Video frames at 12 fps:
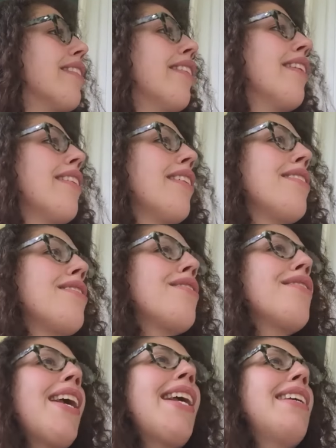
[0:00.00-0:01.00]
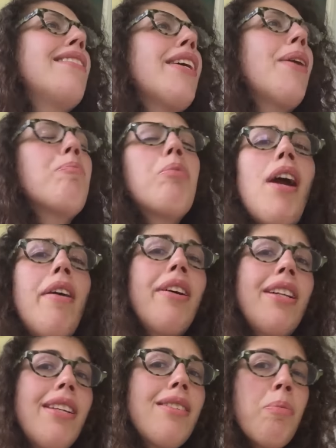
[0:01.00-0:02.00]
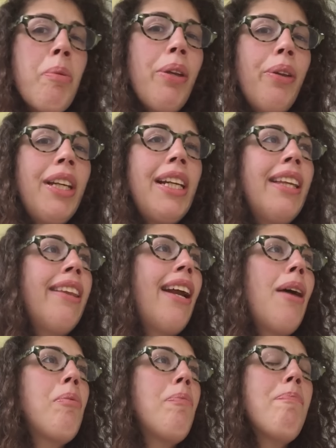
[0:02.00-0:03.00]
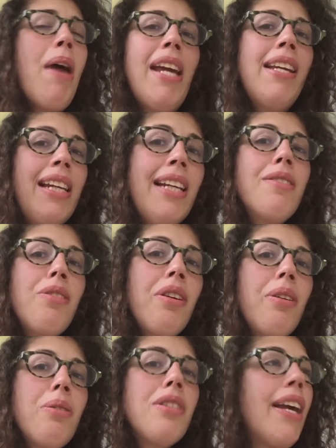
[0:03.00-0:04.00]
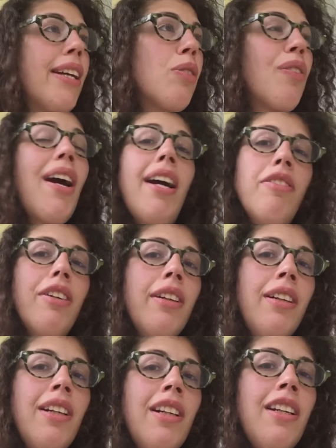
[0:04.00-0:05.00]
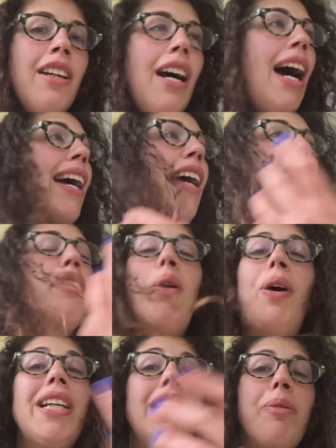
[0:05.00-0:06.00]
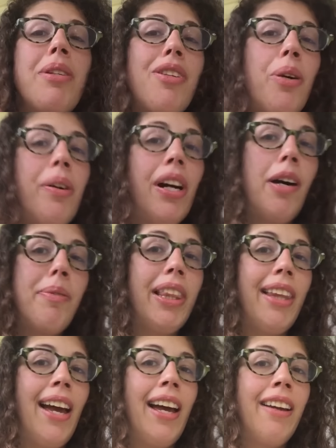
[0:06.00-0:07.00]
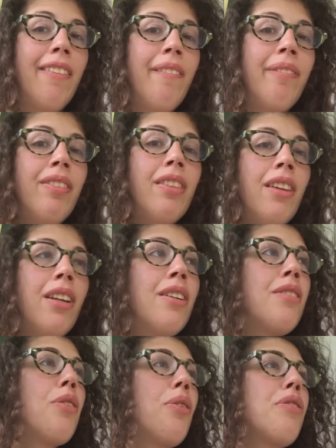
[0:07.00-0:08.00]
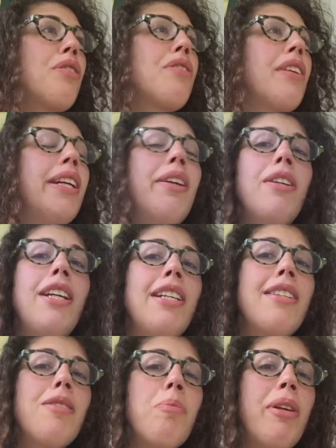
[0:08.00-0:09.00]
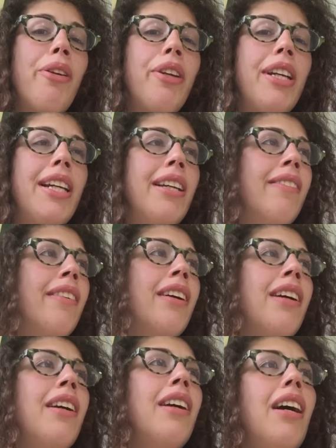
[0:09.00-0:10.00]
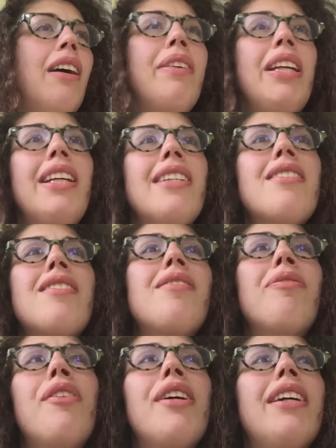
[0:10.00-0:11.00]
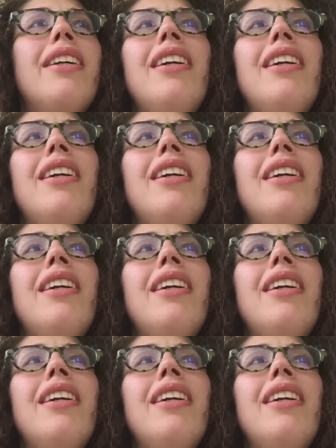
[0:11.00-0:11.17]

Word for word: the state temporary disability that I've been paying into takes forever. I have no idea what's going on with that. Social Security disability, I mean, it's for,